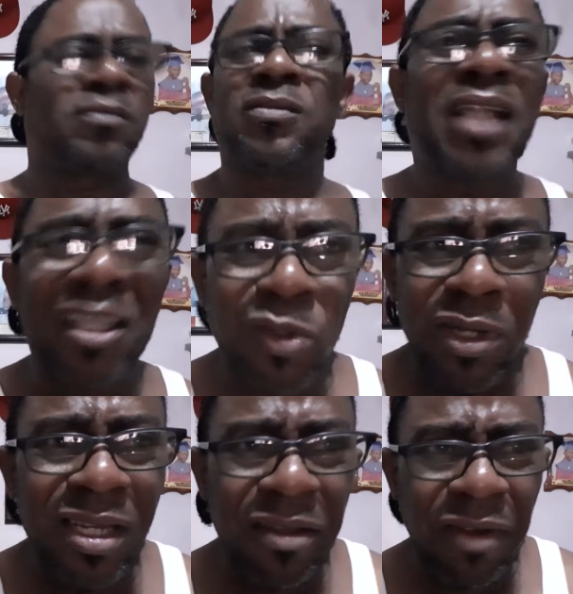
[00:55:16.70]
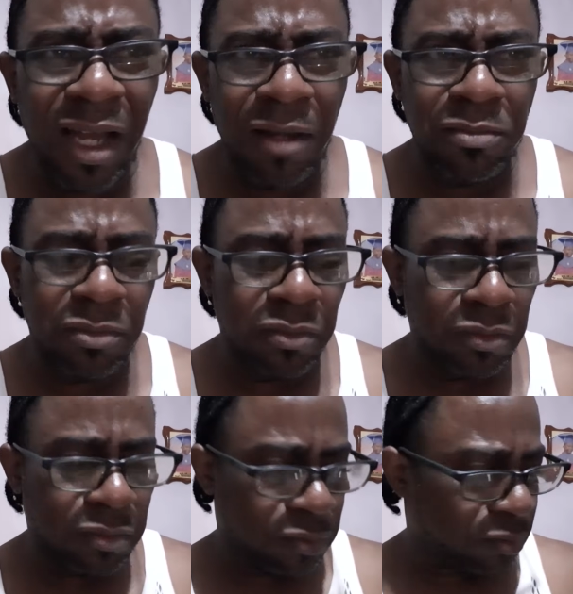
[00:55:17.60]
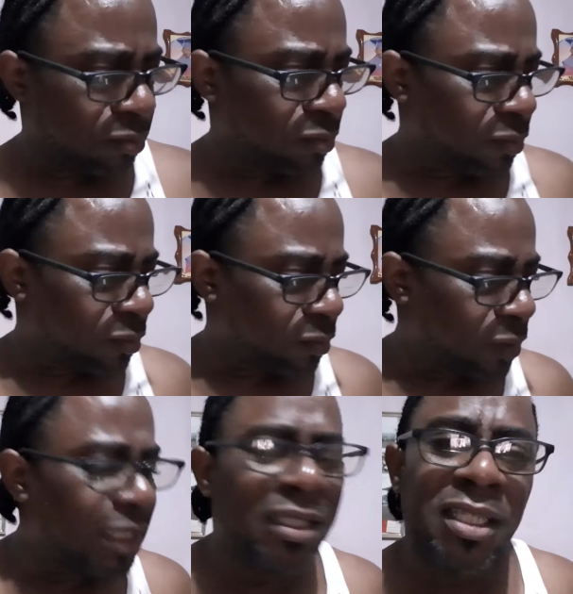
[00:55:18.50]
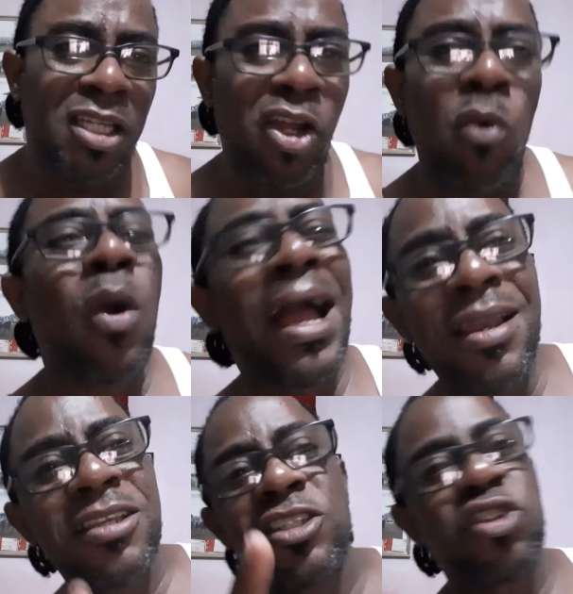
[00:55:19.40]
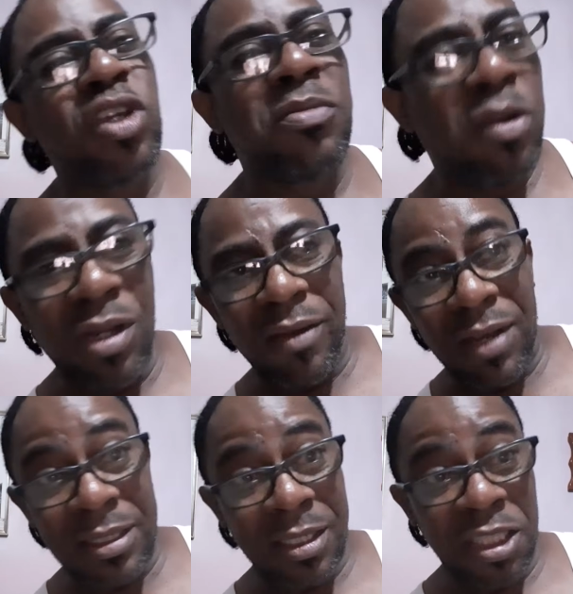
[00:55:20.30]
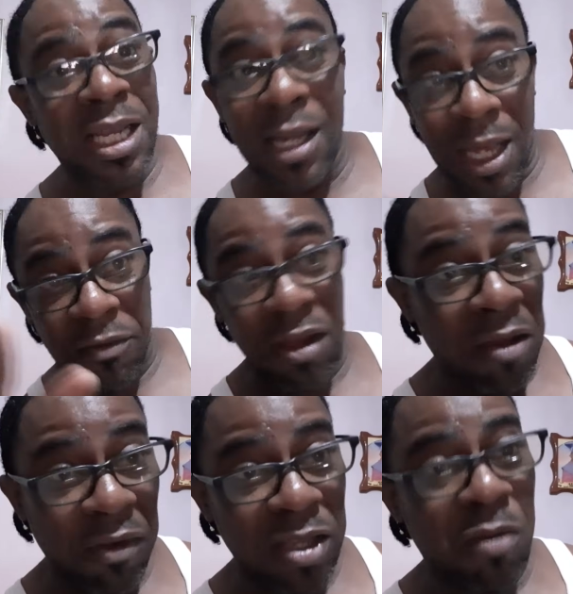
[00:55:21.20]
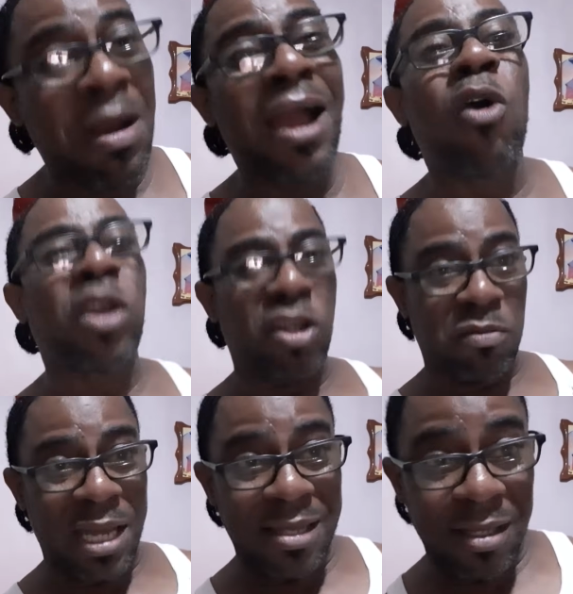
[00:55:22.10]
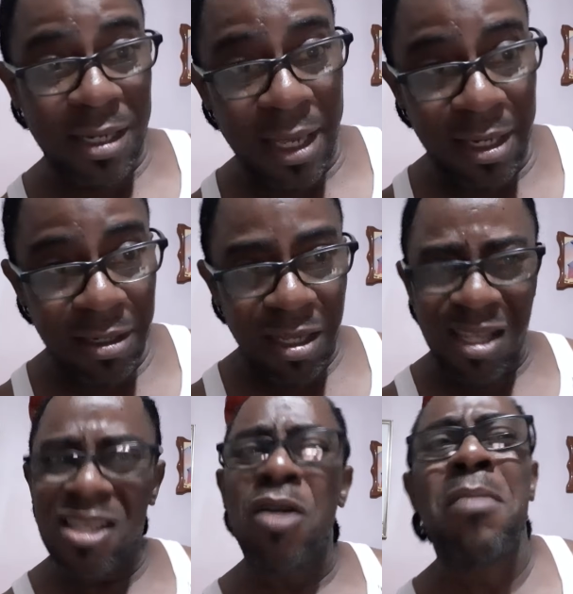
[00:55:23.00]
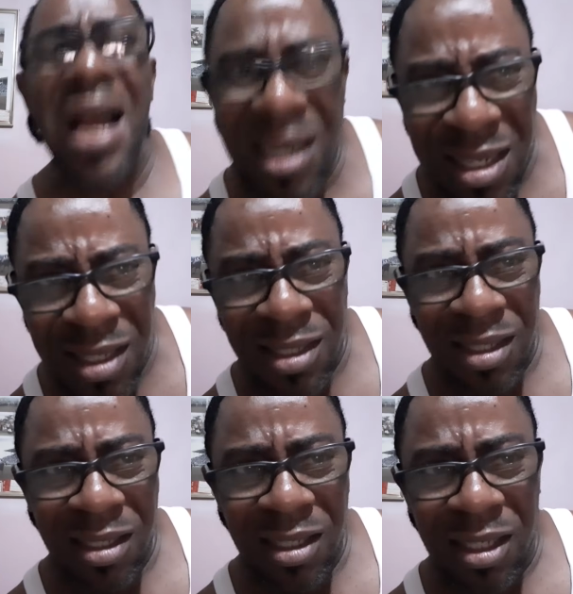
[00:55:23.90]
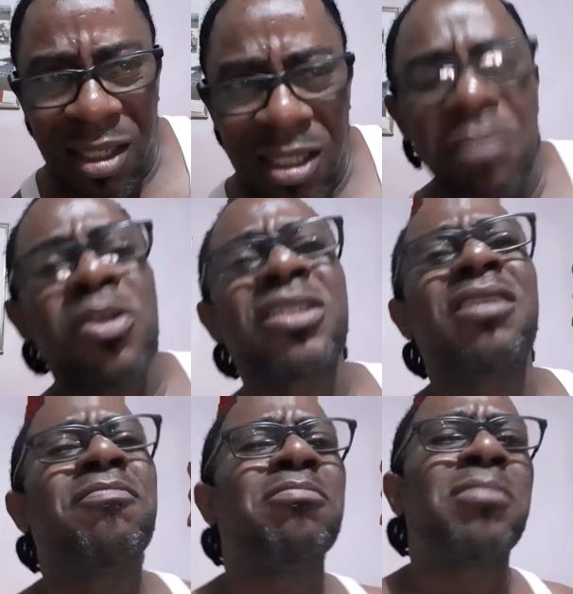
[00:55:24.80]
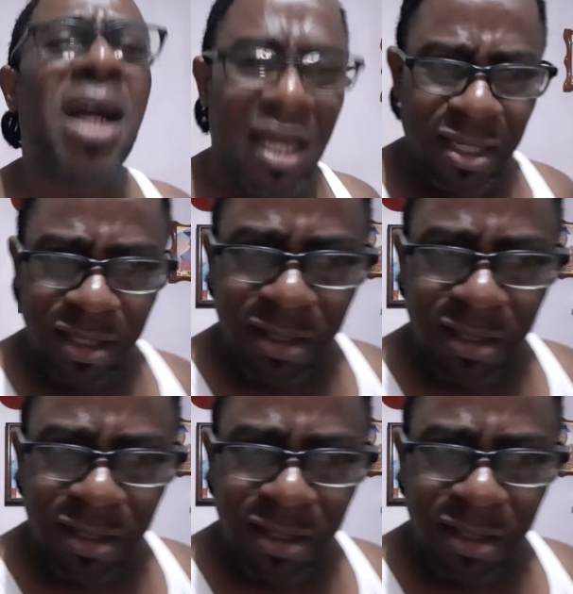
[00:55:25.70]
That will never happen. Not in your wildest dream you will ever see she laugh off of you by hugging up 99. You mad? You must say mad.